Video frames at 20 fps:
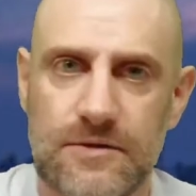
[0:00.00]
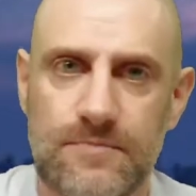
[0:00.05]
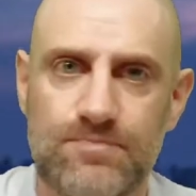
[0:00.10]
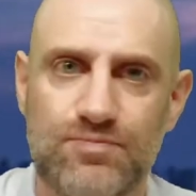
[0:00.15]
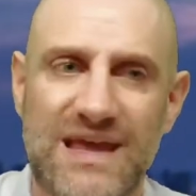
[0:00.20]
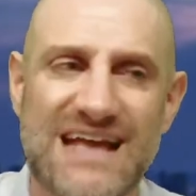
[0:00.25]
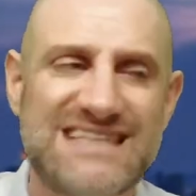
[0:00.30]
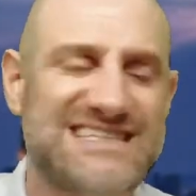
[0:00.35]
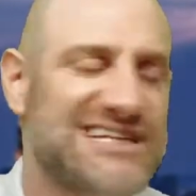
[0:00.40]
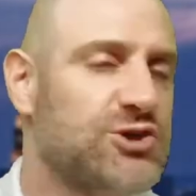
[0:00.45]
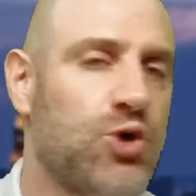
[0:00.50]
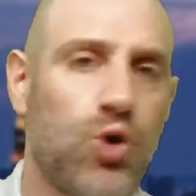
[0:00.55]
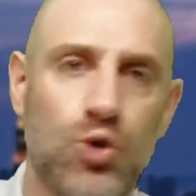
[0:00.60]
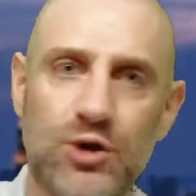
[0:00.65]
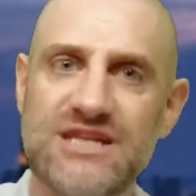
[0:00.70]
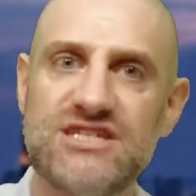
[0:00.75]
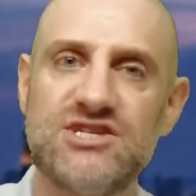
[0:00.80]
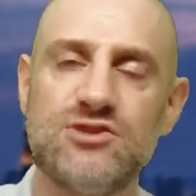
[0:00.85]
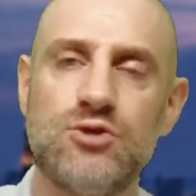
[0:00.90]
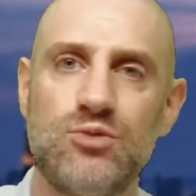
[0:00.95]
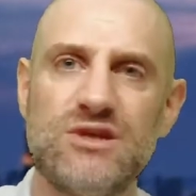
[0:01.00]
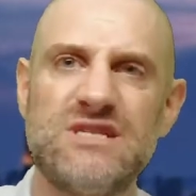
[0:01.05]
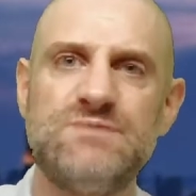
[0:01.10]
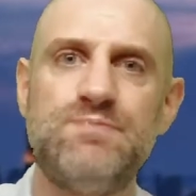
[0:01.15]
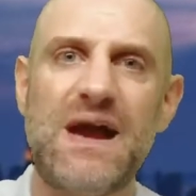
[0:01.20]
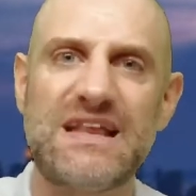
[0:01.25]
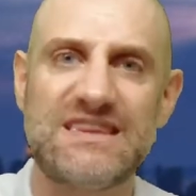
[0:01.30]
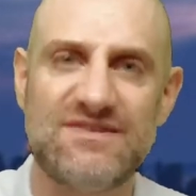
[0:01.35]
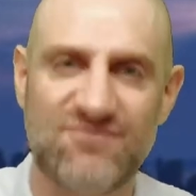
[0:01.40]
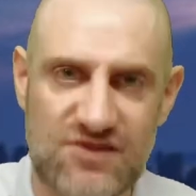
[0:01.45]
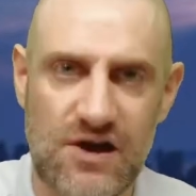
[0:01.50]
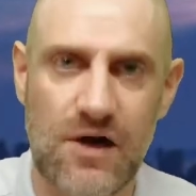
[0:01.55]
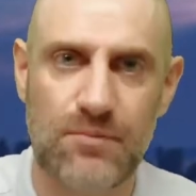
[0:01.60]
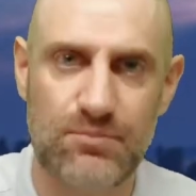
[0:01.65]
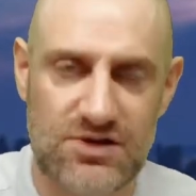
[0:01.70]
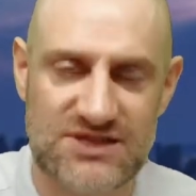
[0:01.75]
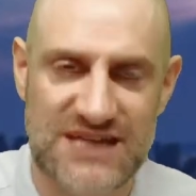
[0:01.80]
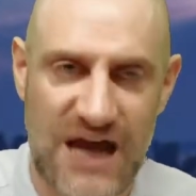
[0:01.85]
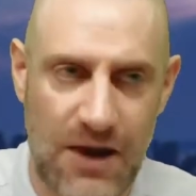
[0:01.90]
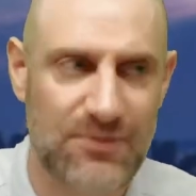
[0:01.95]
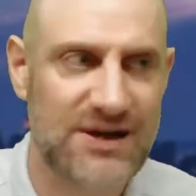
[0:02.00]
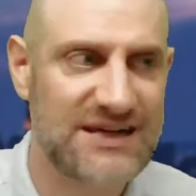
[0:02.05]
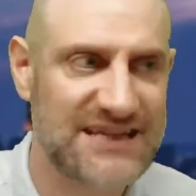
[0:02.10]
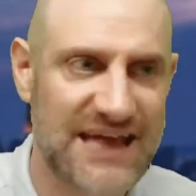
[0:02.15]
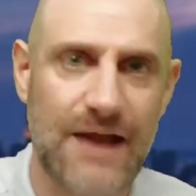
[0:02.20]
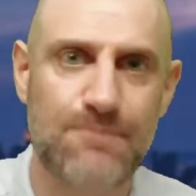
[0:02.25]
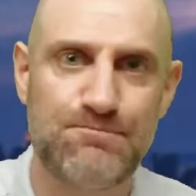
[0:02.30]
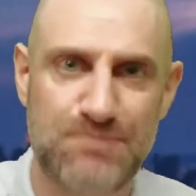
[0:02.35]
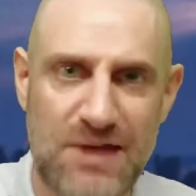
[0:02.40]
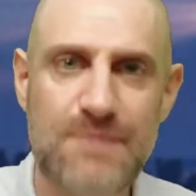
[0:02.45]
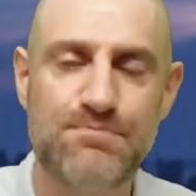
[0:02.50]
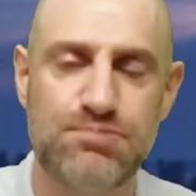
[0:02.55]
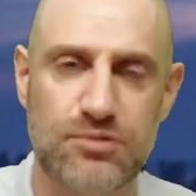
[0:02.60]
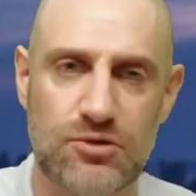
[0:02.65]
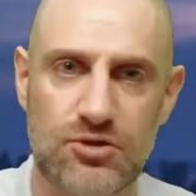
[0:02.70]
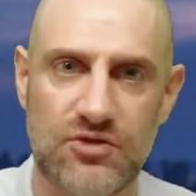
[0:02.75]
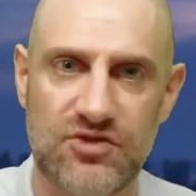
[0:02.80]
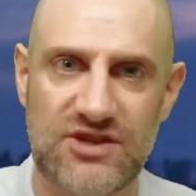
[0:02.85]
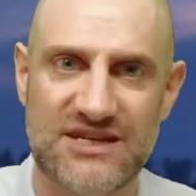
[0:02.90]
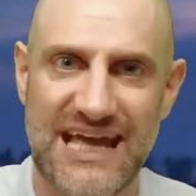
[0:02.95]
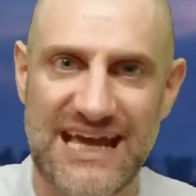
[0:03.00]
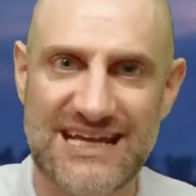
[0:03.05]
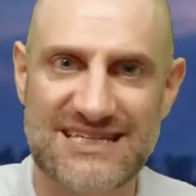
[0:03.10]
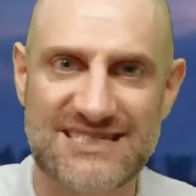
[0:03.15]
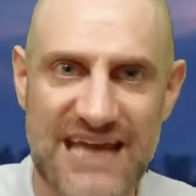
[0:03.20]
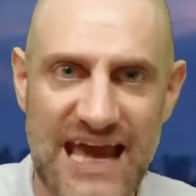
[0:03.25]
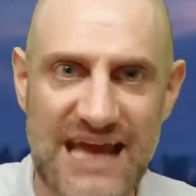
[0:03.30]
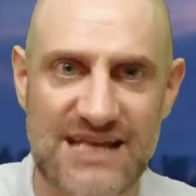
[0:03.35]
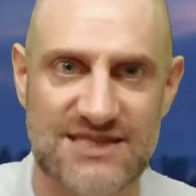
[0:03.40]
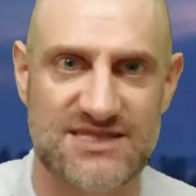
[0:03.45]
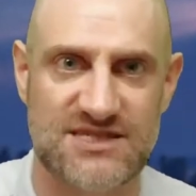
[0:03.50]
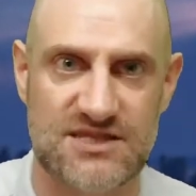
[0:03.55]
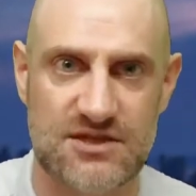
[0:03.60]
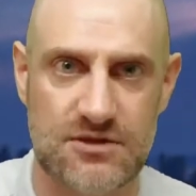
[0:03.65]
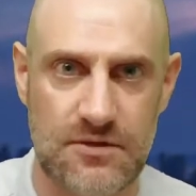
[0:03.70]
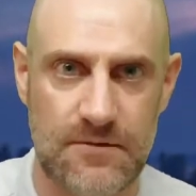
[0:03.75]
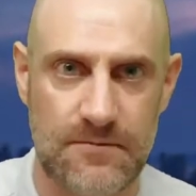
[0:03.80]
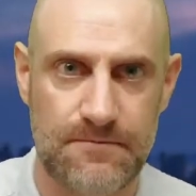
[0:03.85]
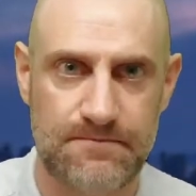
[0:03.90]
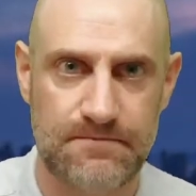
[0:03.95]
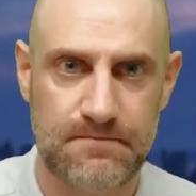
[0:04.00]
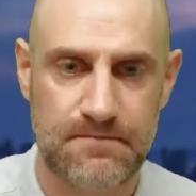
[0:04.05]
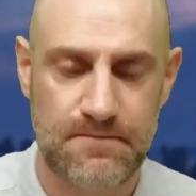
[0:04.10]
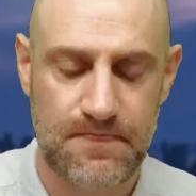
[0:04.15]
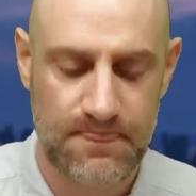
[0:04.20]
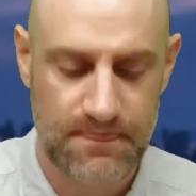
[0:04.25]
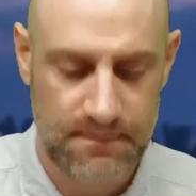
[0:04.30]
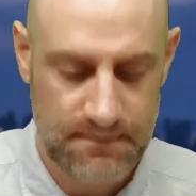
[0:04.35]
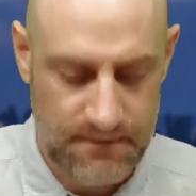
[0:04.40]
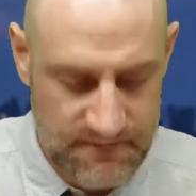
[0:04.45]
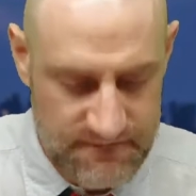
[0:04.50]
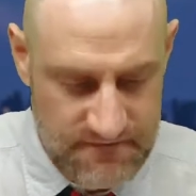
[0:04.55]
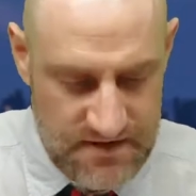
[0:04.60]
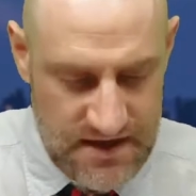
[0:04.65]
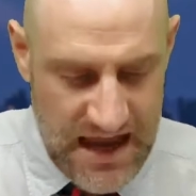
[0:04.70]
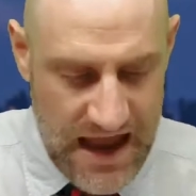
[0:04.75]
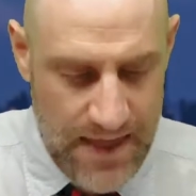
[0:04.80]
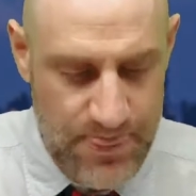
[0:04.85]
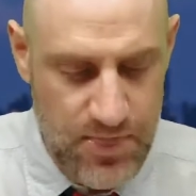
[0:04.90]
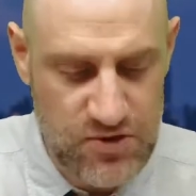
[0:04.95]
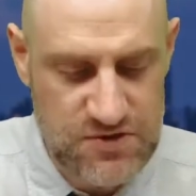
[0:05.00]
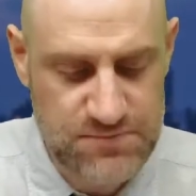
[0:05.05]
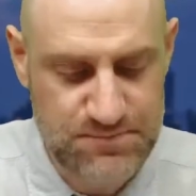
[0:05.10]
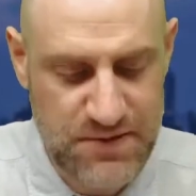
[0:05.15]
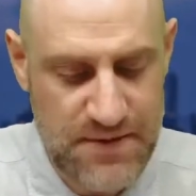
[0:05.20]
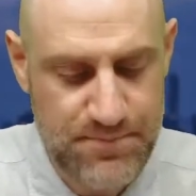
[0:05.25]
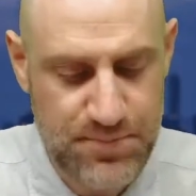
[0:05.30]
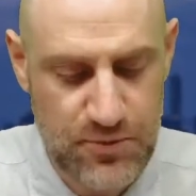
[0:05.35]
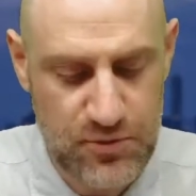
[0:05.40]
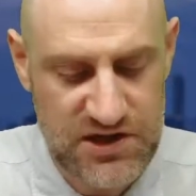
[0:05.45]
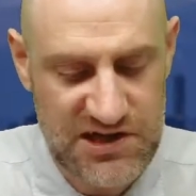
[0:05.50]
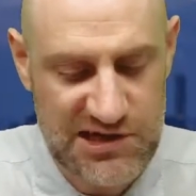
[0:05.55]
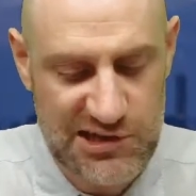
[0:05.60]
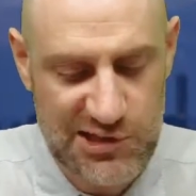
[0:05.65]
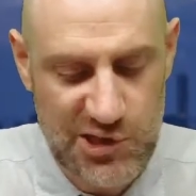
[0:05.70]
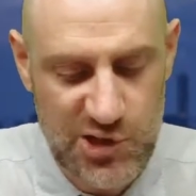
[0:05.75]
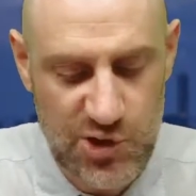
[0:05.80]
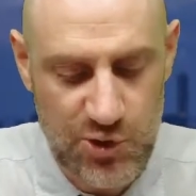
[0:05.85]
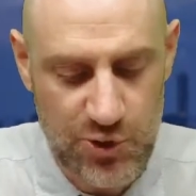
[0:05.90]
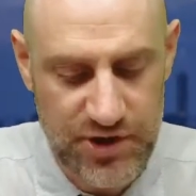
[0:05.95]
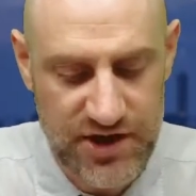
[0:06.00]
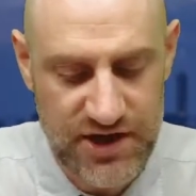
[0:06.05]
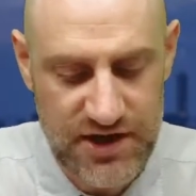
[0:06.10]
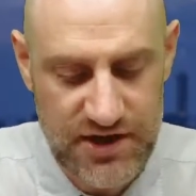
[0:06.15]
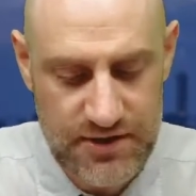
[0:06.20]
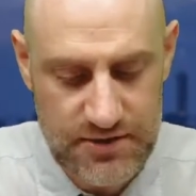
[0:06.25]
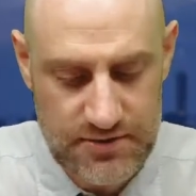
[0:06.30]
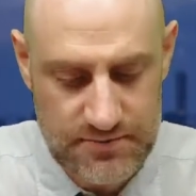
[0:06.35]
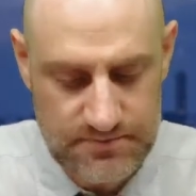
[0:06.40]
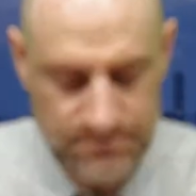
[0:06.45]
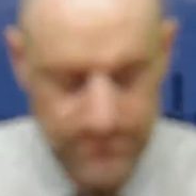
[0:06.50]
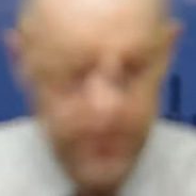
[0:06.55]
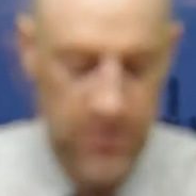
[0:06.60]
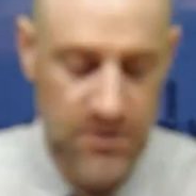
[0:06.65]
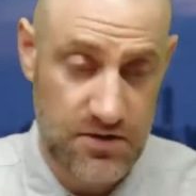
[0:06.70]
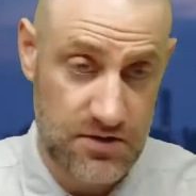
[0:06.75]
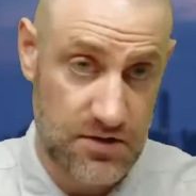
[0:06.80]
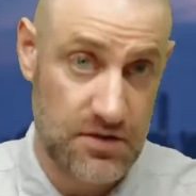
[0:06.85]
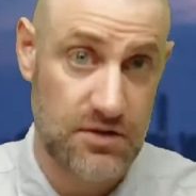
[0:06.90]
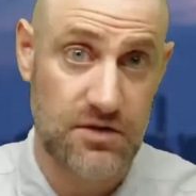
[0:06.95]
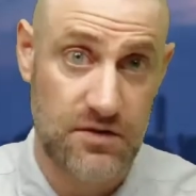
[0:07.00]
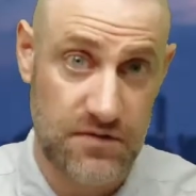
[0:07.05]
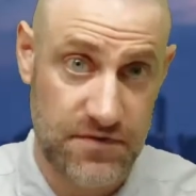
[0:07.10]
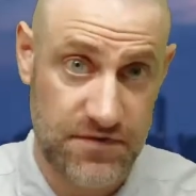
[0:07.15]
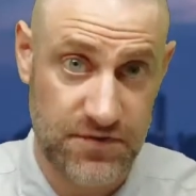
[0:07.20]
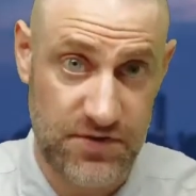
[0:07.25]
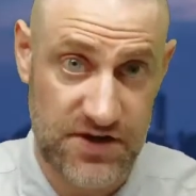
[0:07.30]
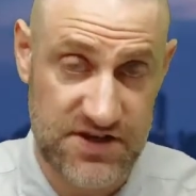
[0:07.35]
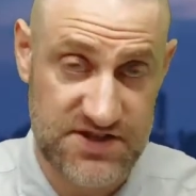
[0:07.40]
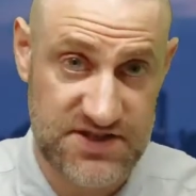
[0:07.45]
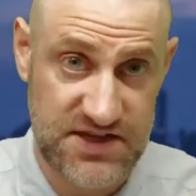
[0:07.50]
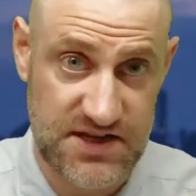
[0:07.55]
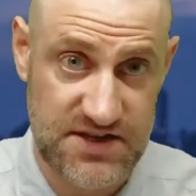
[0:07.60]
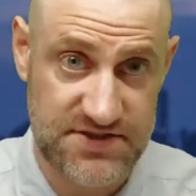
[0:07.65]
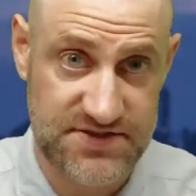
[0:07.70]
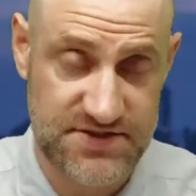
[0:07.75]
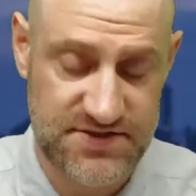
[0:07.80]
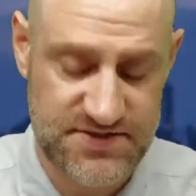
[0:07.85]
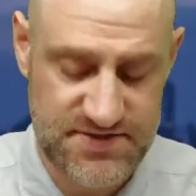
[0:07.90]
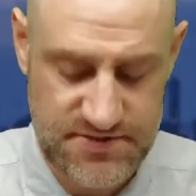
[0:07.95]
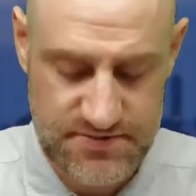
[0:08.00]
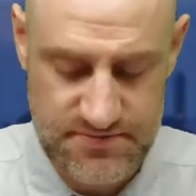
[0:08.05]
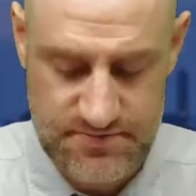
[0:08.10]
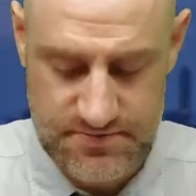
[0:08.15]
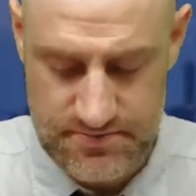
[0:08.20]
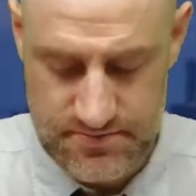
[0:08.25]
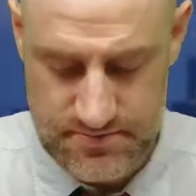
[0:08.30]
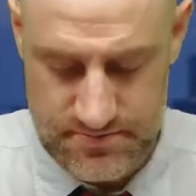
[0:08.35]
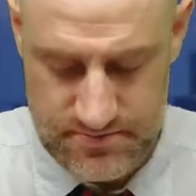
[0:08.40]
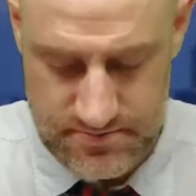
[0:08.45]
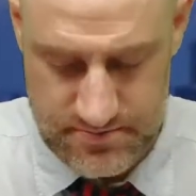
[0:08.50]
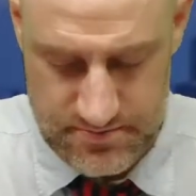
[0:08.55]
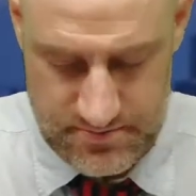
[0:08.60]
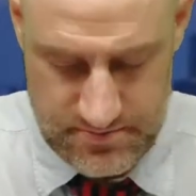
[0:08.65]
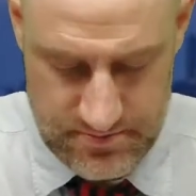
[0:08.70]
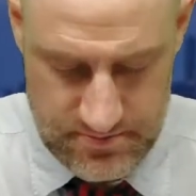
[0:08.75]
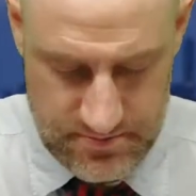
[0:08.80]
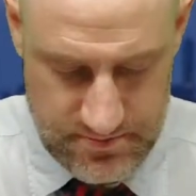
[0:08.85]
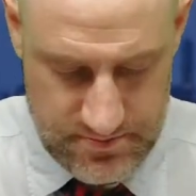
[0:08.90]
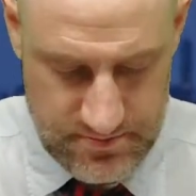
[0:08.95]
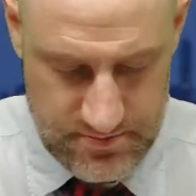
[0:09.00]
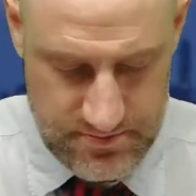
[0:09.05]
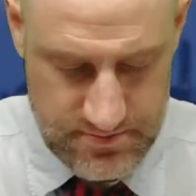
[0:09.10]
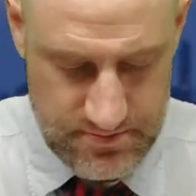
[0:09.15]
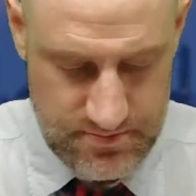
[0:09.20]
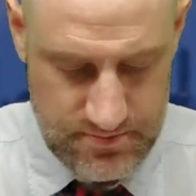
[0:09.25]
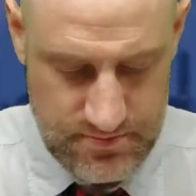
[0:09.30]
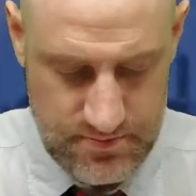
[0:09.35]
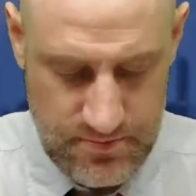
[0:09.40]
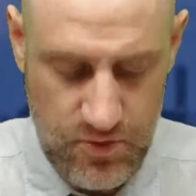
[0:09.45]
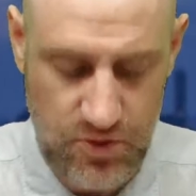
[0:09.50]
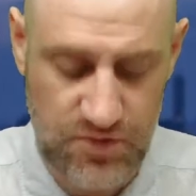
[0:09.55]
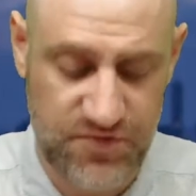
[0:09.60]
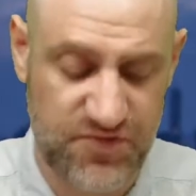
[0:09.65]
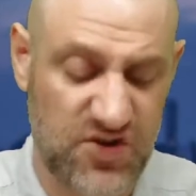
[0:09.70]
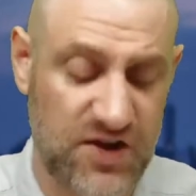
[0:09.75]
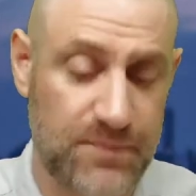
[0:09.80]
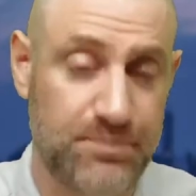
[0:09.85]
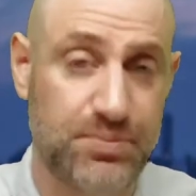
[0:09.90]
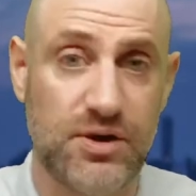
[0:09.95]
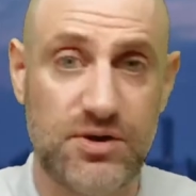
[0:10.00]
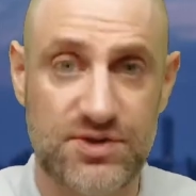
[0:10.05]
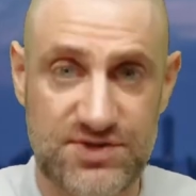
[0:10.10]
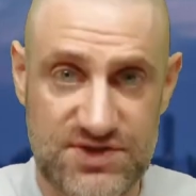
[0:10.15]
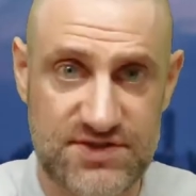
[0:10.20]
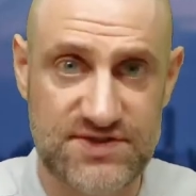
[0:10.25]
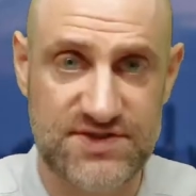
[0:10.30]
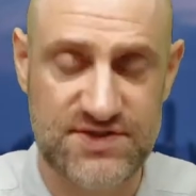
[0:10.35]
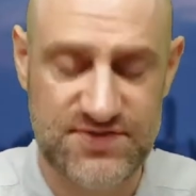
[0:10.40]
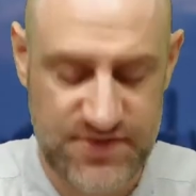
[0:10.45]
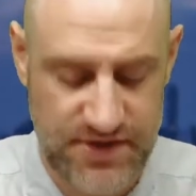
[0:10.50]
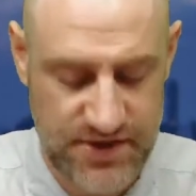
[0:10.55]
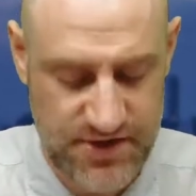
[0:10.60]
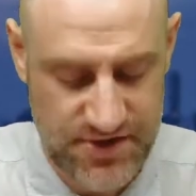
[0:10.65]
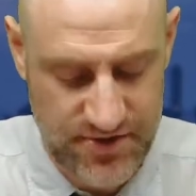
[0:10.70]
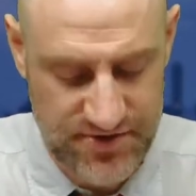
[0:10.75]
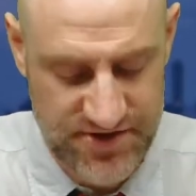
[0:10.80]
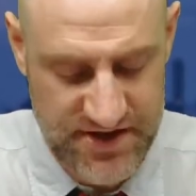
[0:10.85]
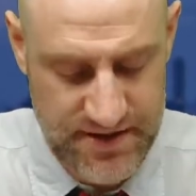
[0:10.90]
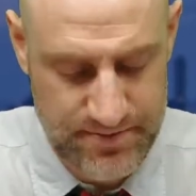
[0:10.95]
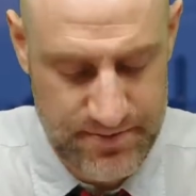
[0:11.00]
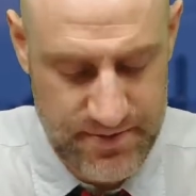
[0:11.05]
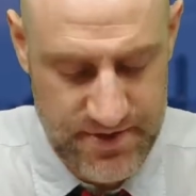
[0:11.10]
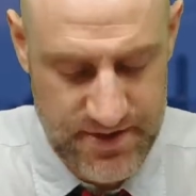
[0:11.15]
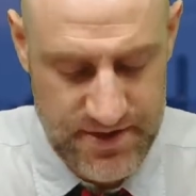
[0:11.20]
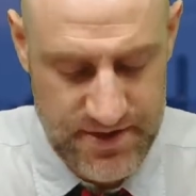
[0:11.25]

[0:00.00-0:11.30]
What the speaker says: it's according to the respective numbers. How many dang people are in the dang states? And those people include free citizens, or free persons as I call them,